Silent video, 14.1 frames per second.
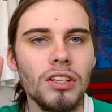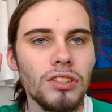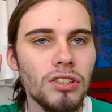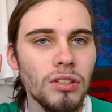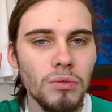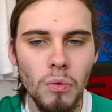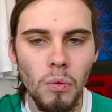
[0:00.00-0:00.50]

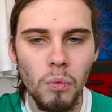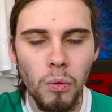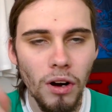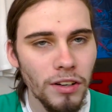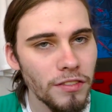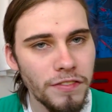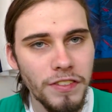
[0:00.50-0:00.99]
to
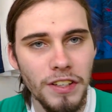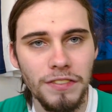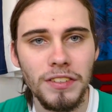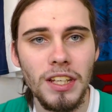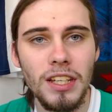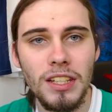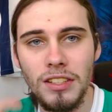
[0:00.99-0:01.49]

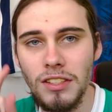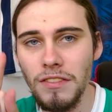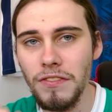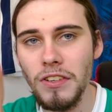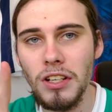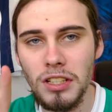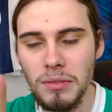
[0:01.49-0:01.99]
150 is the
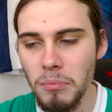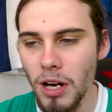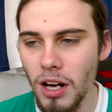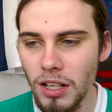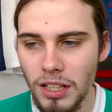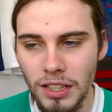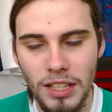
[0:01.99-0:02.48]
first
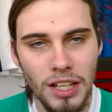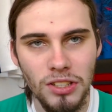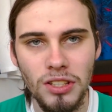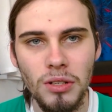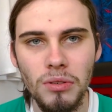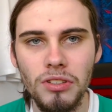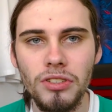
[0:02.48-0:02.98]
mark, then
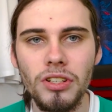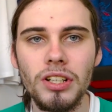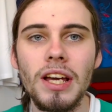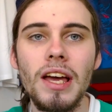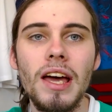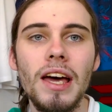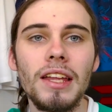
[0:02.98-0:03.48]
200,
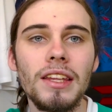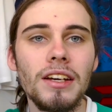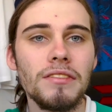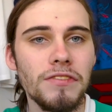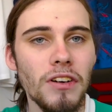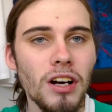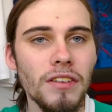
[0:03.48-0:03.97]
and then
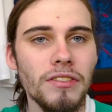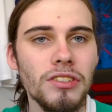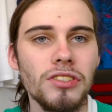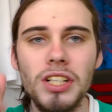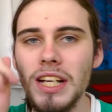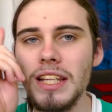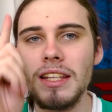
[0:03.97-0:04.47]

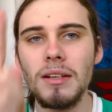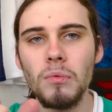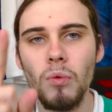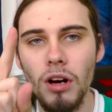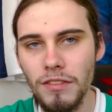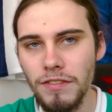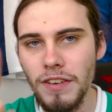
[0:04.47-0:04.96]
500, and then
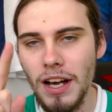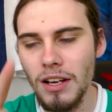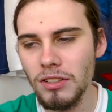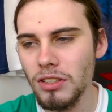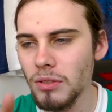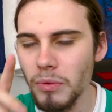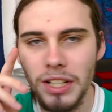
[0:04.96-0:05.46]

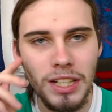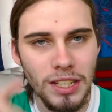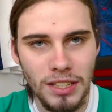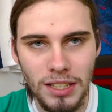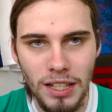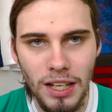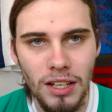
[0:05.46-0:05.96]
1,000. We need
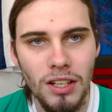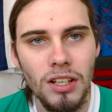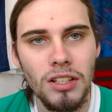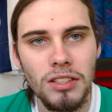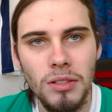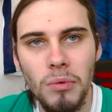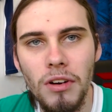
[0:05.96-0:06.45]
to get
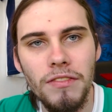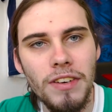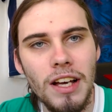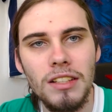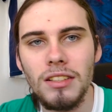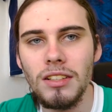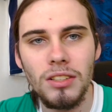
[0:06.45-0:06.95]
to
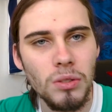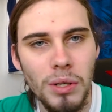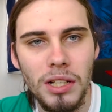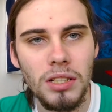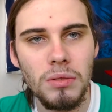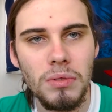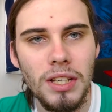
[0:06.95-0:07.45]
1,000 as
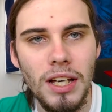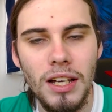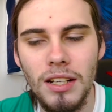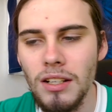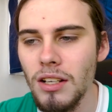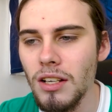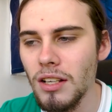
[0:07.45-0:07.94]
quick as we
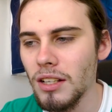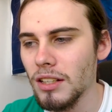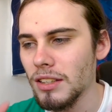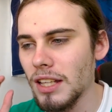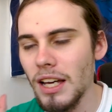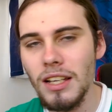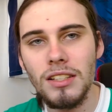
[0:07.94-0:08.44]
can.
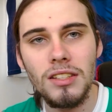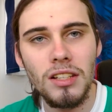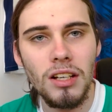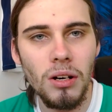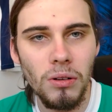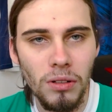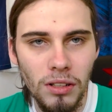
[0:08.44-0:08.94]
That is the
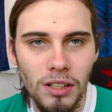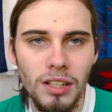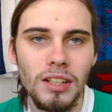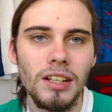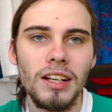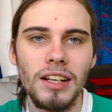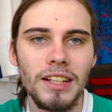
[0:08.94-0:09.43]
goal.
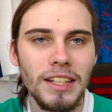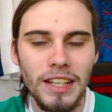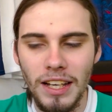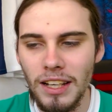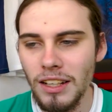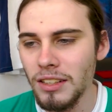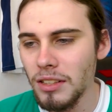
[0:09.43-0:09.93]
And
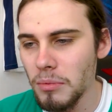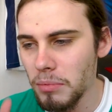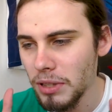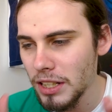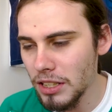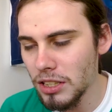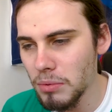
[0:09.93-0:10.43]
yeah,
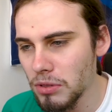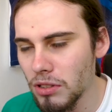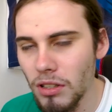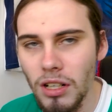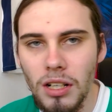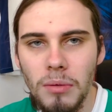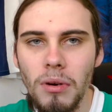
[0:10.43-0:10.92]
please
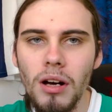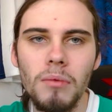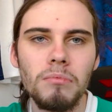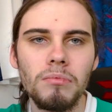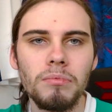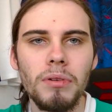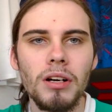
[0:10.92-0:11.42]
subscribe.
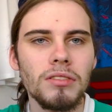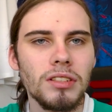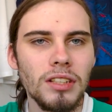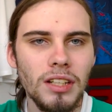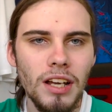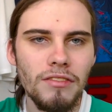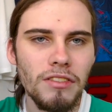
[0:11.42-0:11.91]
I'm
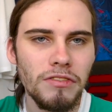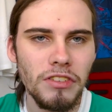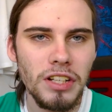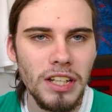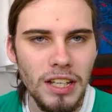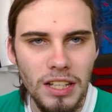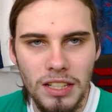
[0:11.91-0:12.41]
posting every 3
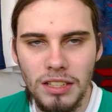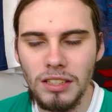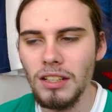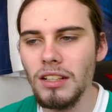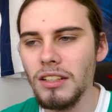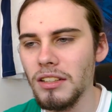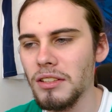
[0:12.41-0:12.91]
days
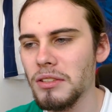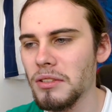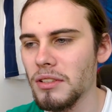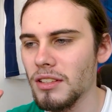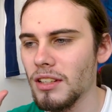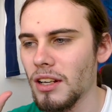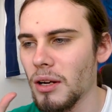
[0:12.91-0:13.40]
and
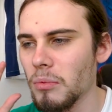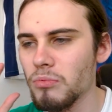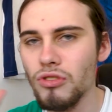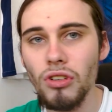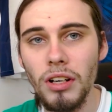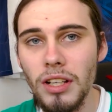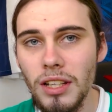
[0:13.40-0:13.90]
I'm
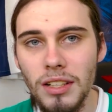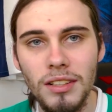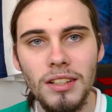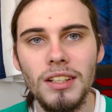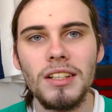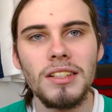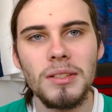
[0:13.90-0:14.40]
trying
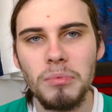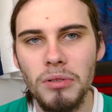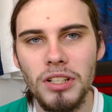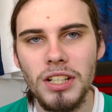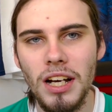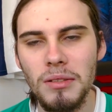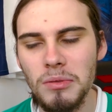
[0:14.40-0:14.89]
to
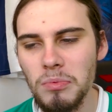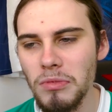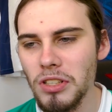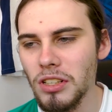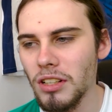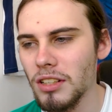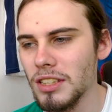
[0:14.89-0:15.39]
push out as
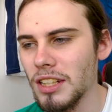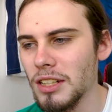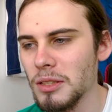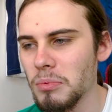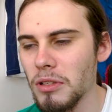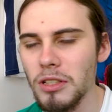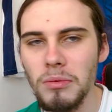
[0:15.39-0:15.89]
much content as
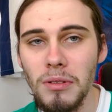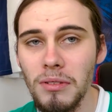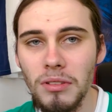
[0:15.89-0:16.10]
possible and